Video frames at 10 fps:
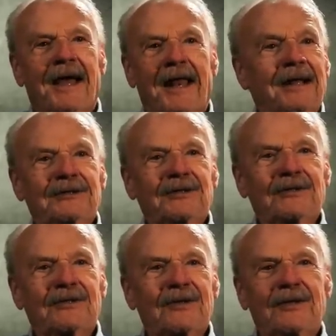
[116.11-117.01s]
And I
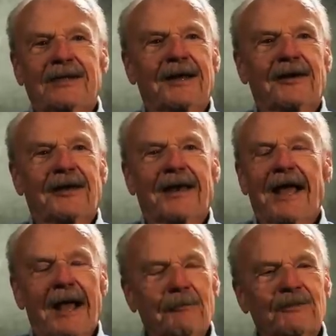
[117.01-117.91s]
just stood there in
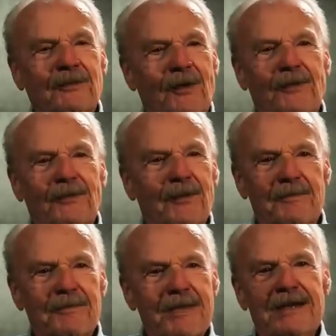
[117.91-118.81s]
absolute
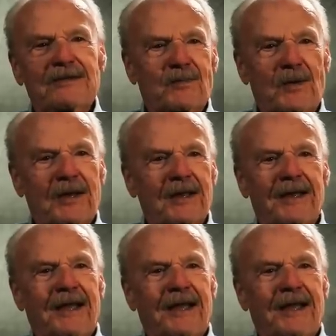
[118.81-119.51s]
amazement